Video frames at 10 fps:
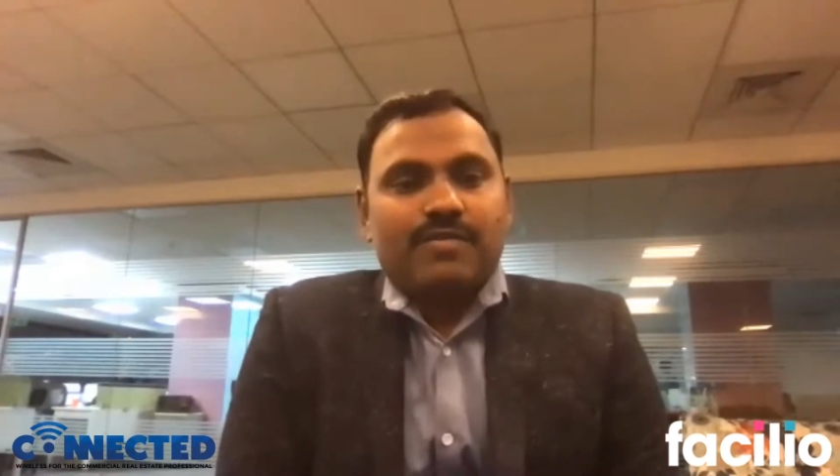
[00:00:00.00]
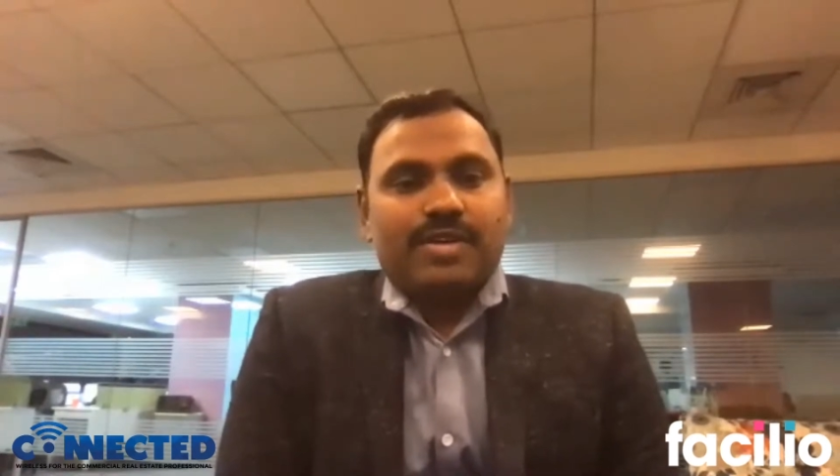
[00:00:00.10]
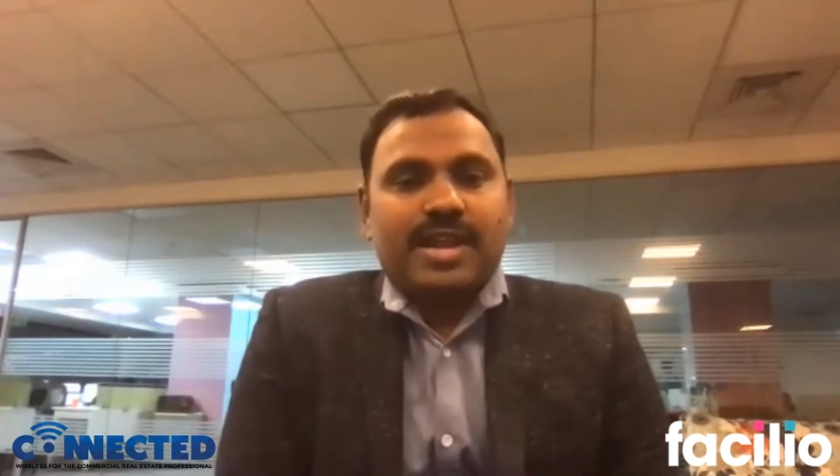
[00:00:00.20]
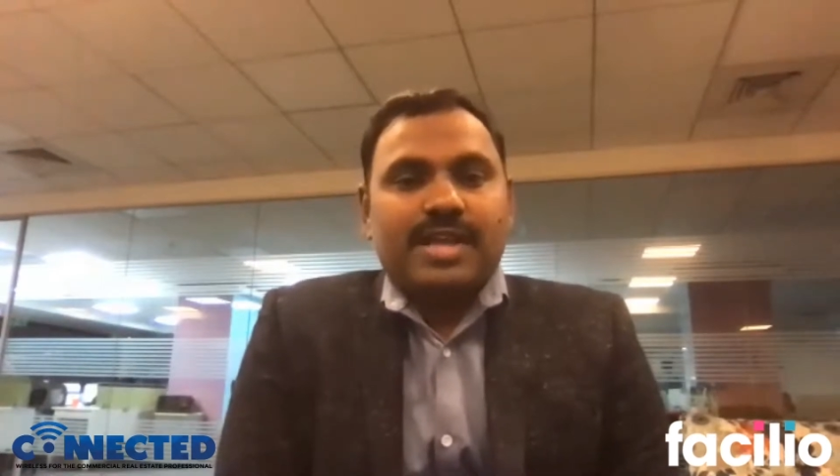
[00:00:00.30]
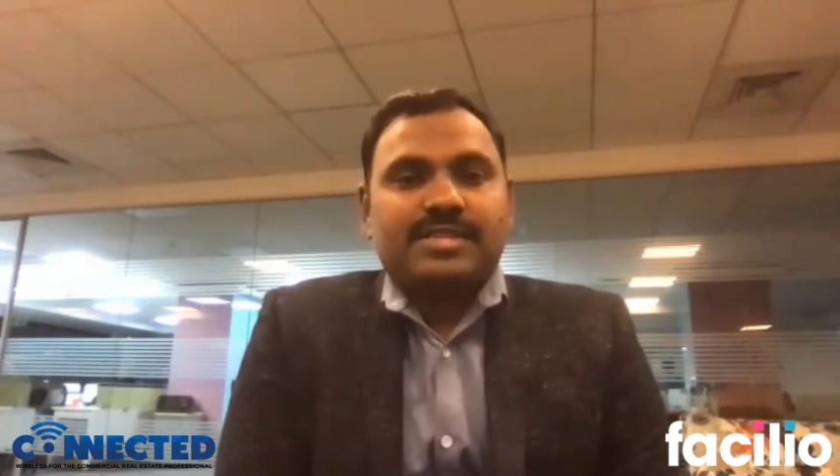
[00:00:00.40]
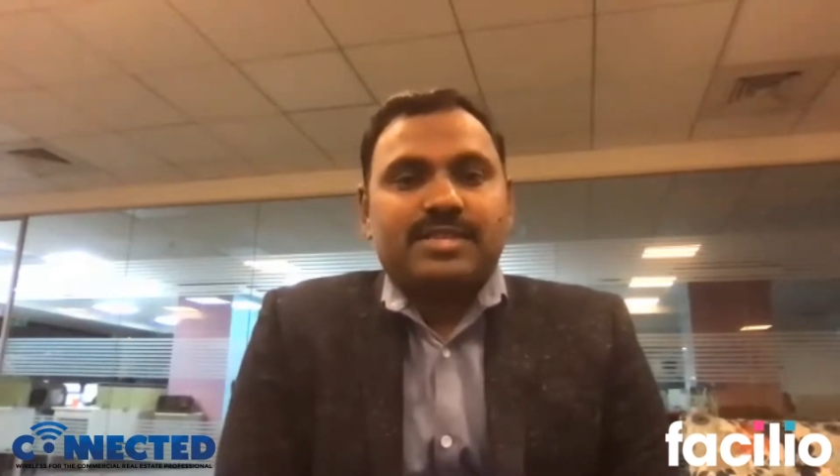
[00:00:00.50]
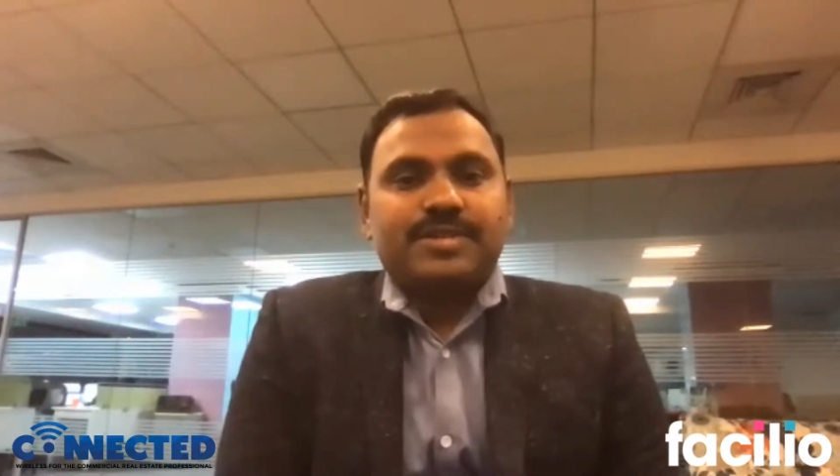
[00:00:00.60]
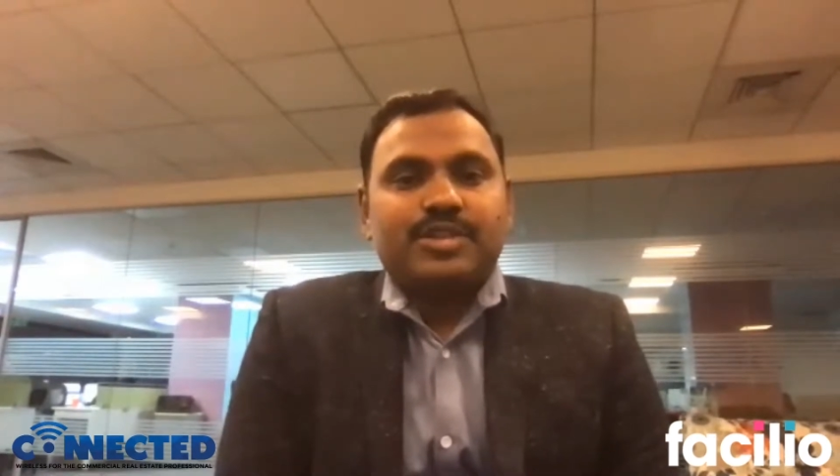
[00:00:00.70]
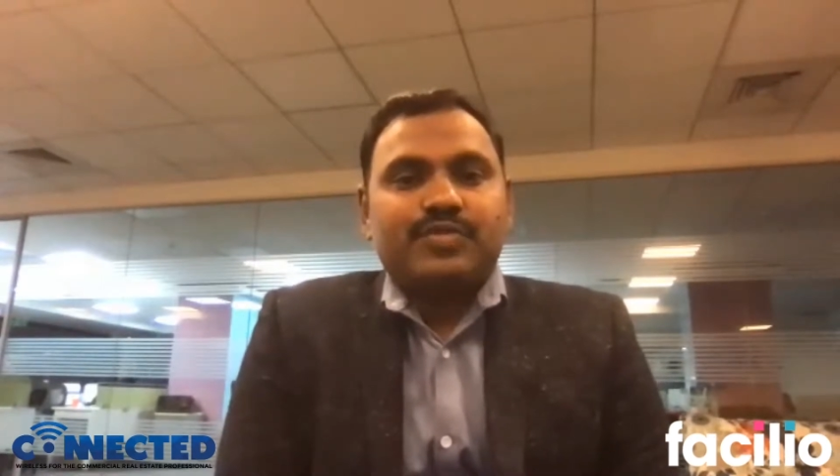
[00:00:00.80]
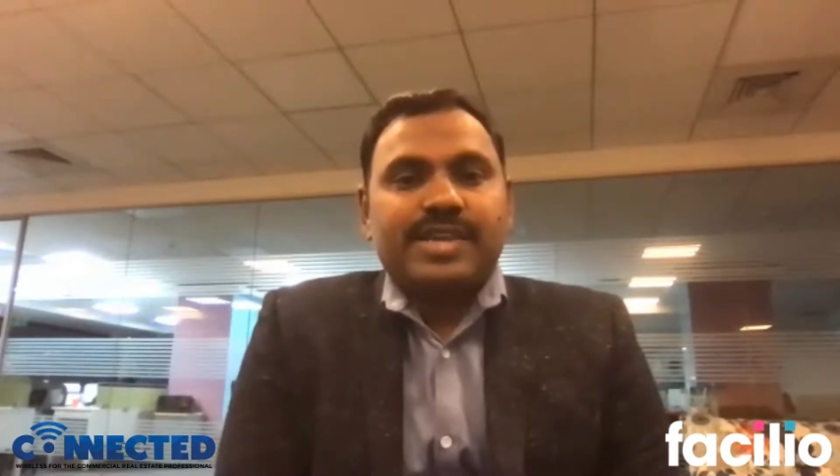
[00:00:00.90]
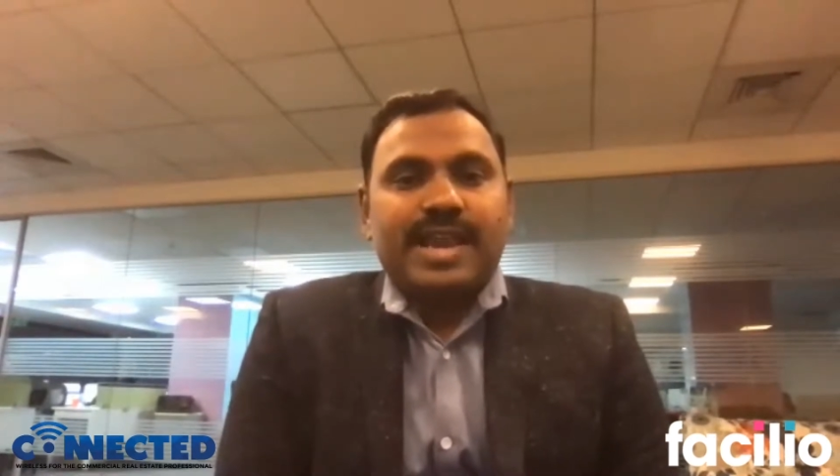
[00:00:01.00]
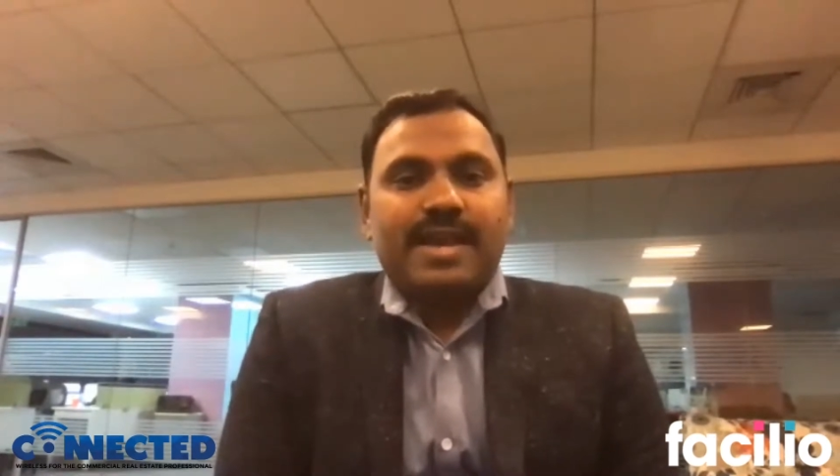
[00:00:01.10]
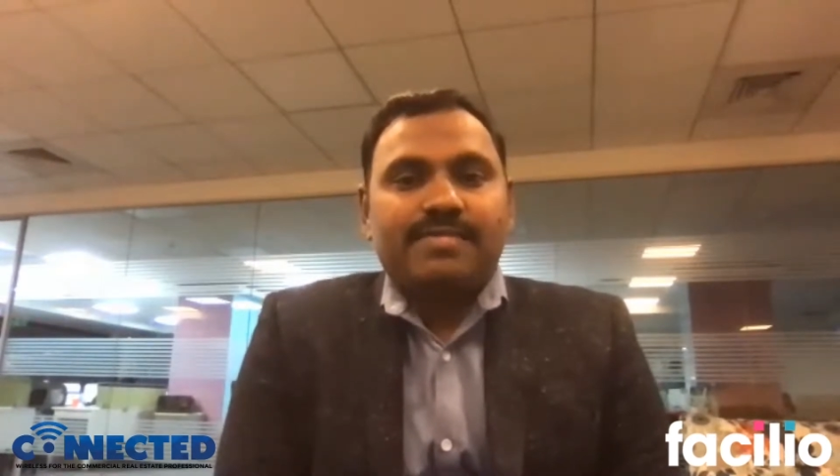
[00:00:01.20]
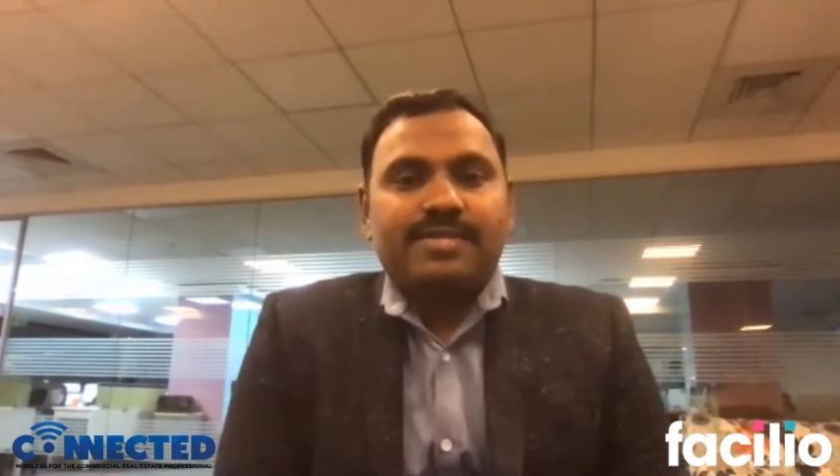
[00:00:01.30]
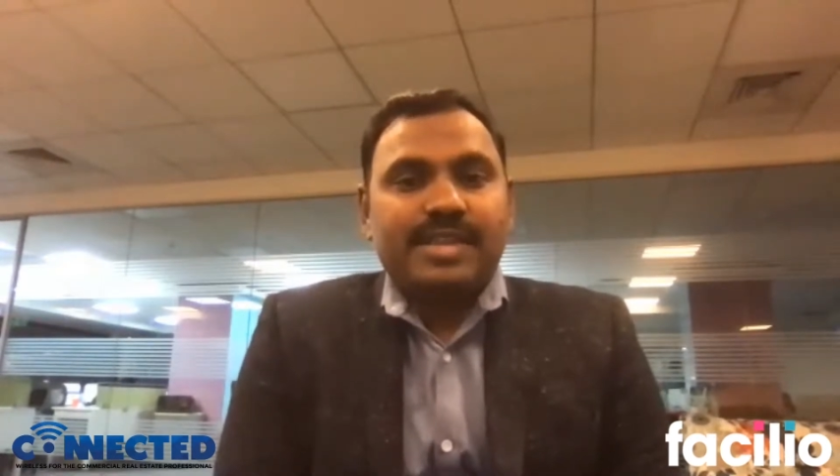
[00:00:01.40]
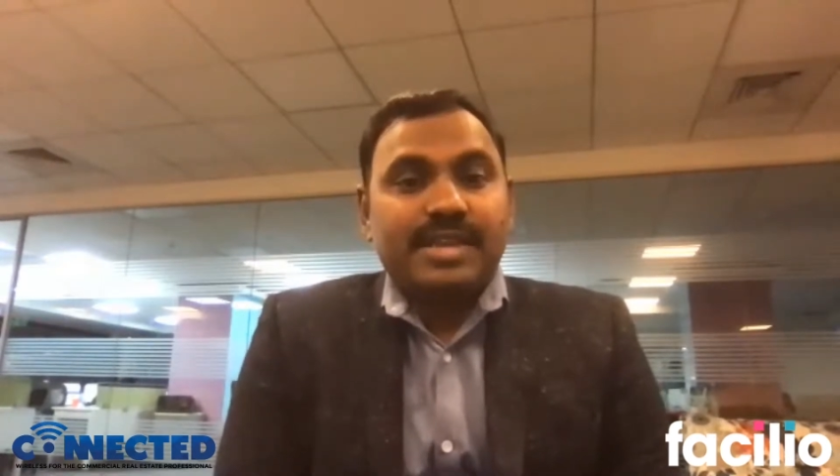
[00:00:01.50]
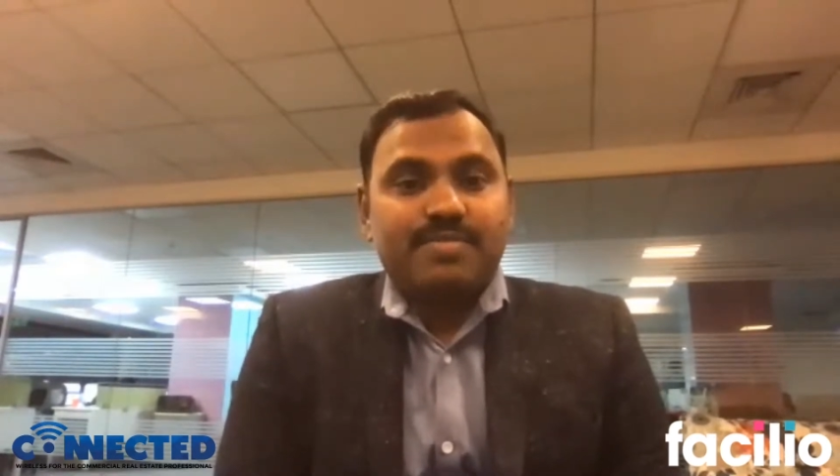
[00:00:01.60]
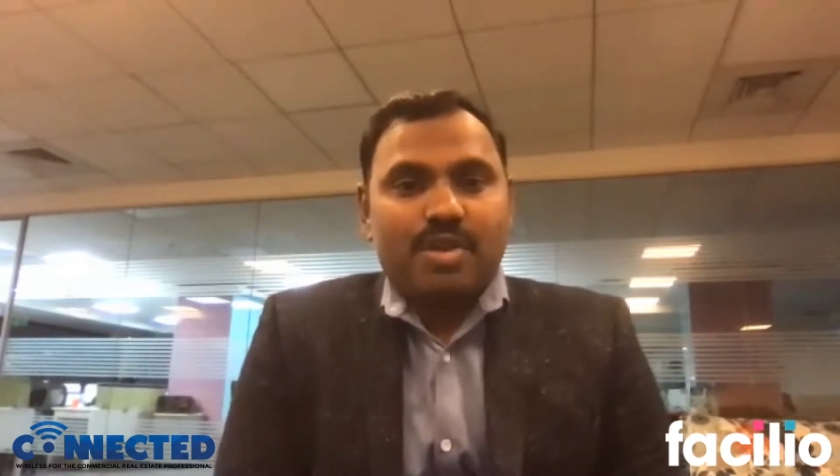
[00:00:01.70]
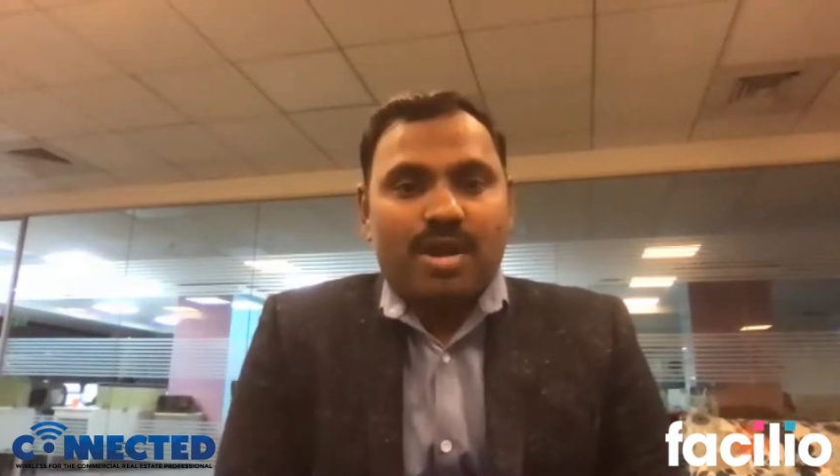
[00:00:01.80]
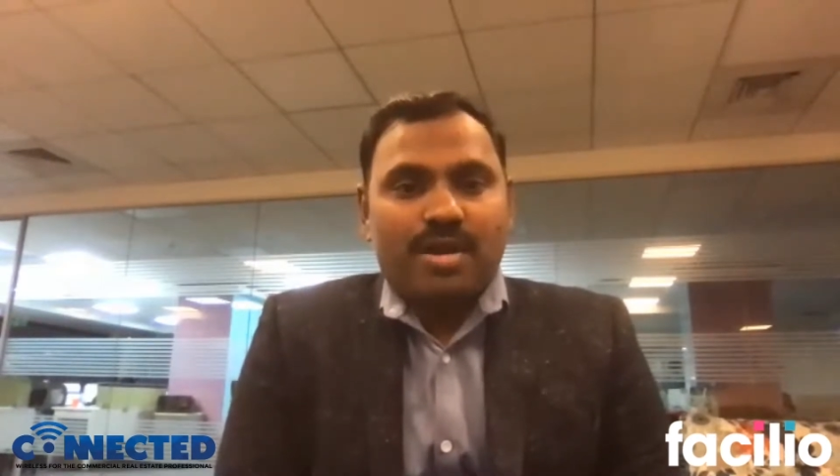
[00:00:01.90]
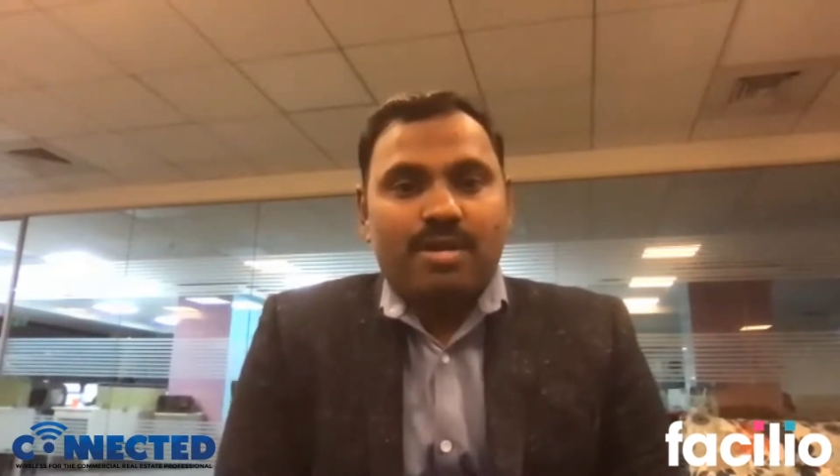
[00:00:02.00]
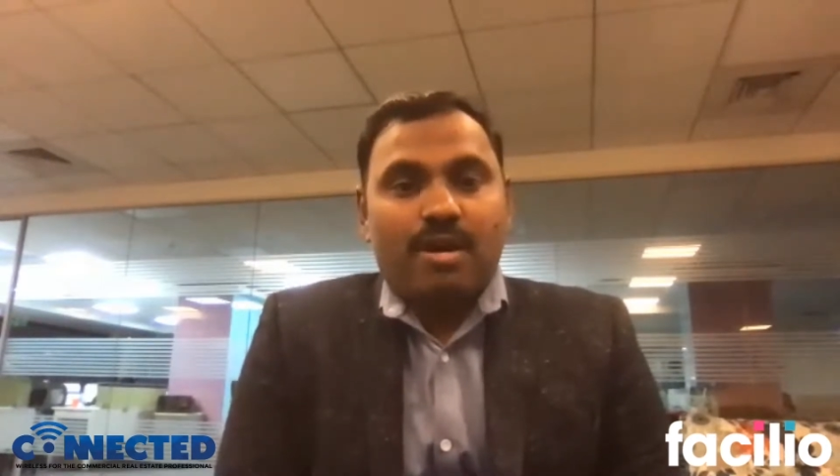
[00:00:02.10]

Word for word: For customers, we have three broad